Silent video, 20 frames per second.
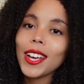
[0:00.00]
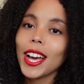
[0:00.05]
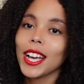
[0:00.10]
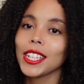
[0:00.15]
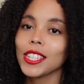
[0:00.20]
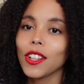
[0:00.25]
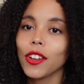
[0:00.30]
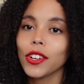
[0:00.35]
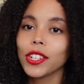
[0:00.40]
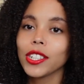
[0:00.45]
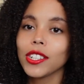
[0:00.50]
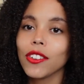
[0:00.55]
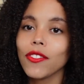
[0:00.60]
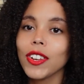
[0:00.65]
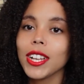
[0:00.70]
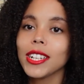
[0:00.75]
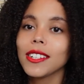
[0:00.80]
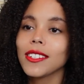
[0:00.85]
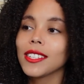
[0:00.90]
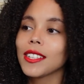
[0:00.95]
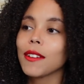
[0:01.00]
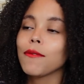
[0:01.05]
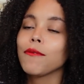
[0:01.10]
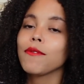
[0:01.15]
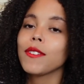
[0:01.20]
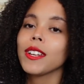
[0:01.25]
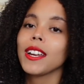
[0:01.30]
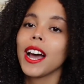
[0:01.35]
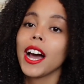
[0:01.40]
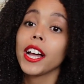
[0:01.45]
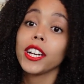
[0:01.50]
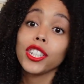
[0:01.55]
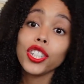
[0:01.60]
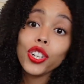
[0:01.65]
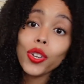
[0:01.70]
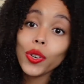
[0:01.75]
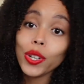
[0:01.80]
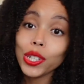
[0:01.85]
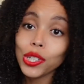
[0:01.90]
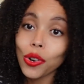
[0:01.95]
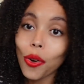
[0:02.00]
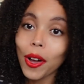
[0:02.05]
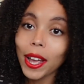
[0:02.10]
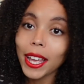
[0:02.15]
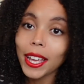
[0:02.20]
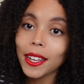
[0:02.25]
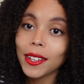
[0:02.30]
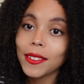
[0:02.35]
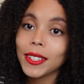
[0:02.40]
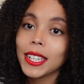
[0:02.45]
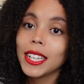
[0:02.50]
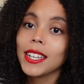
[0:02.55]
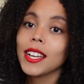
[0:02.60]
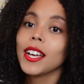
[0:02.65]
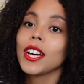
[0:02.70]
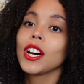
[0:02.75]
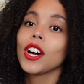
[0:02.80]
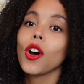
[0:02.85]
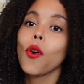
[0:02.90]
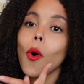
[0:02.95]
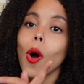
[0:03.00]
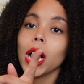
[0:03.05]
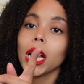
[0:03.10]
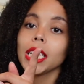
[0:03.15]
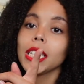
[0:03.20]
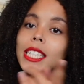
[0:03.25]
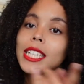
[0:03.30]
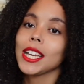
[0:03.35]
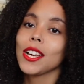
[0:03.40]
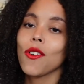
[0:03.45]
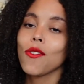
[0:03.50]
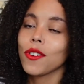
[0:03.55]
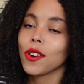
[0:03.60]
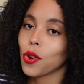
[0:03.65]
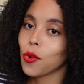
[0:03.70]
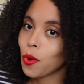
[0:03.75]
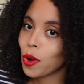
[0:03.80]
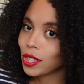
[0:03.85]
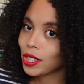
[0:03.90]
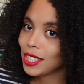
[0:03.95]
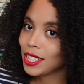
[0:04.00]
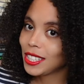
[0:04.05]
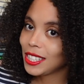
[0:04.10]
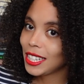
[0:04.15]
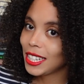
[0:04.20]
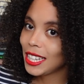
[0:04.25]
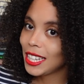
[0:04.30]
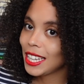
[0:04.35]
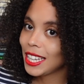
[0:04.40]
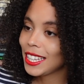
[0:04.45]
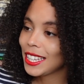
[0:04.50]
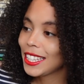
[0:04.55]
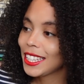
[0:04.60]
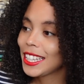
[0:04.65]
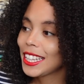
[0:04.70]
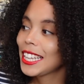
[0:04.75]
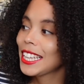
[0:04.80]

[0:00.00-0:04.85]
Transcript: As long as you read something and you enjoy it. Quality over quantity.